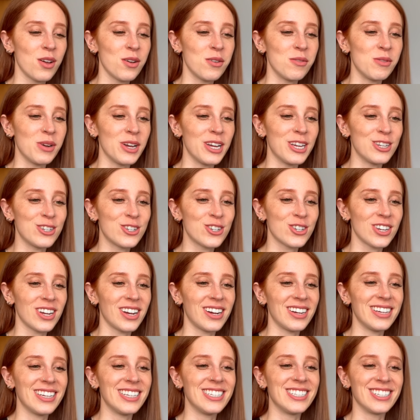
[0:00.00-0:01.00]
which
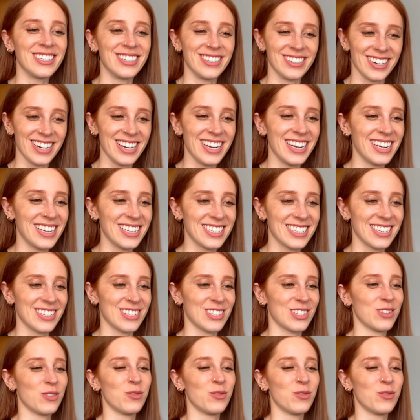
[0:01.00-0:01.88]
is great because